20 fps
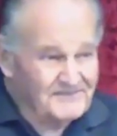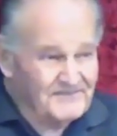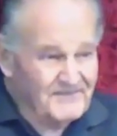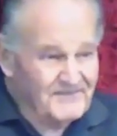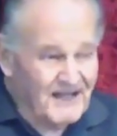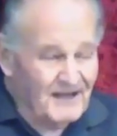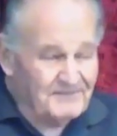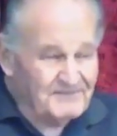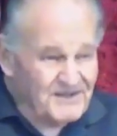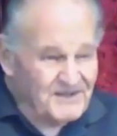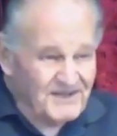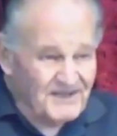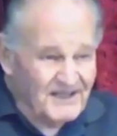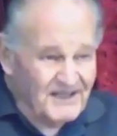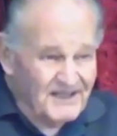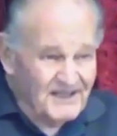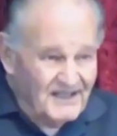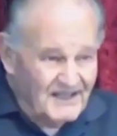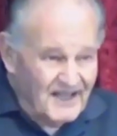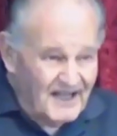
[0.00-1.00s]
up to the
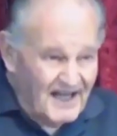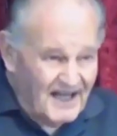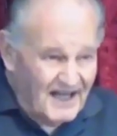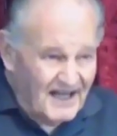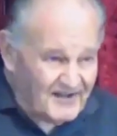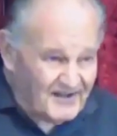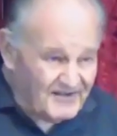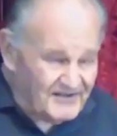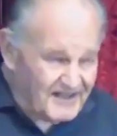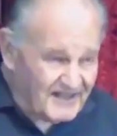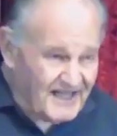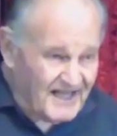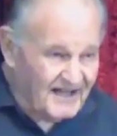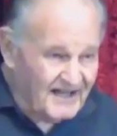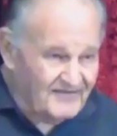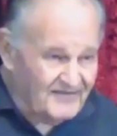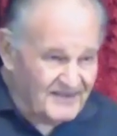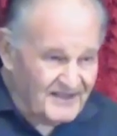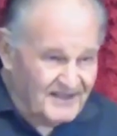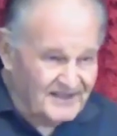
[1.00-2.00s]
Ark of the
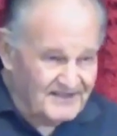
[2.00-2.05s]
Covenant.